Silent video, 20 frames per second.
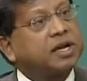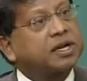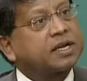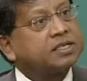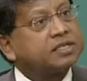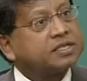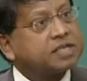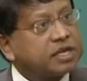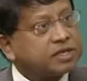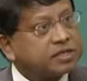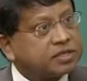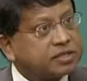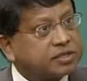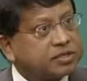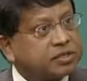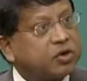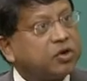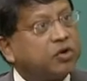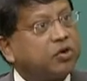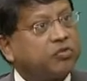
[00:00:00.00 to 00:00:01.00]

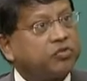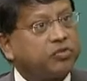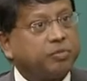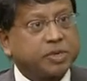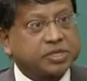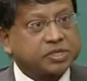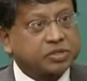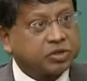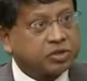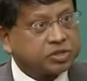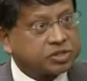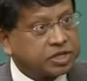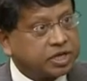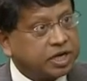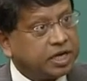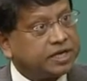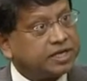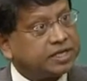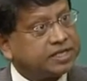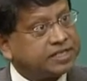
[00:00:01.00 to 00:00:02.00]
consultant of the
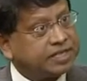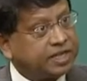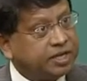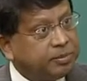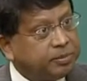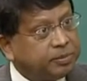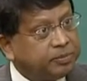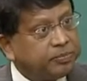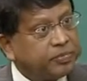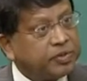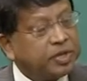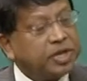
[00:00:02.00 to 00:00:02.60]
musculoskeletal team,